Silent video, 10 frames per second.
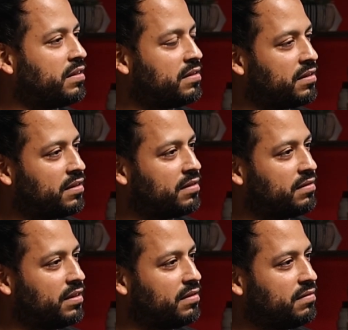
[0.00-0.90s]
that's
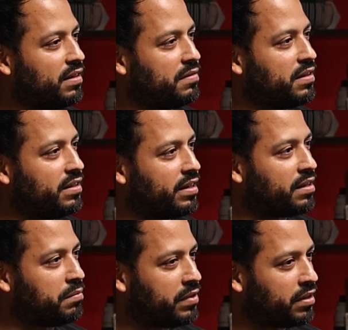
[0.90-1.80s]
it
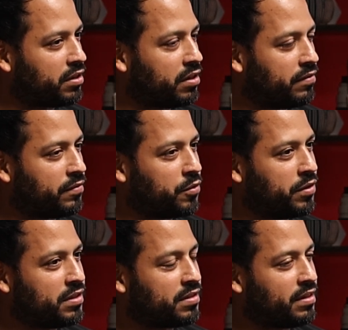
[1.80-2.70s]
can be a good
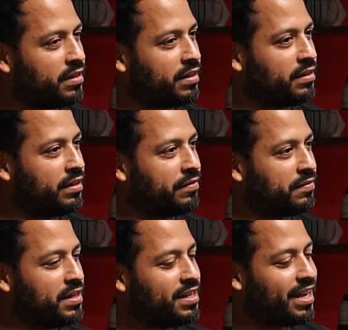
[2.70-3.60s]
influence. And then if
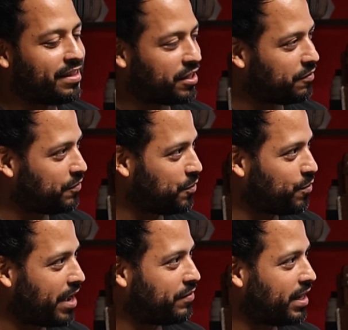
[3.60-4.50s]
I think if
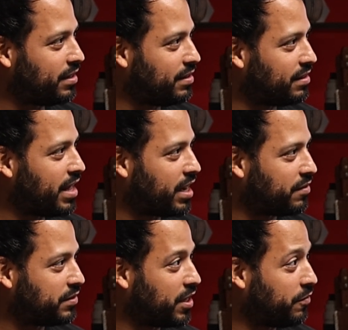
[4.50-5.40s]
you have that
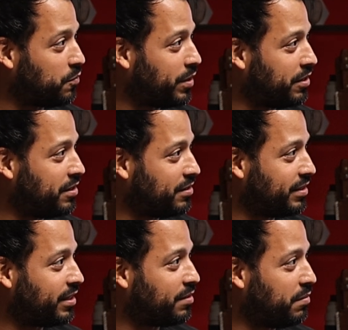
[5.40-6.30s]
lack of
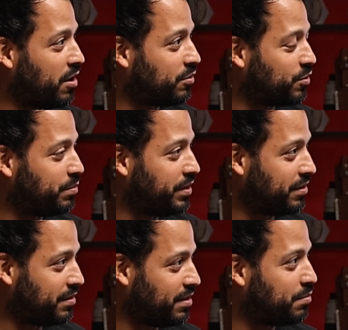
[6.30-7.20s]
self-awareness, it could also be
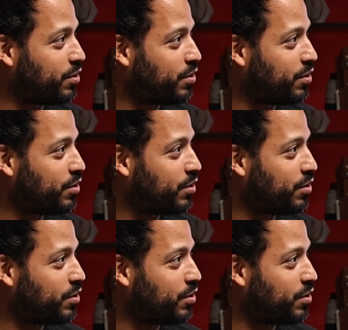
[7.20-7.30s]
a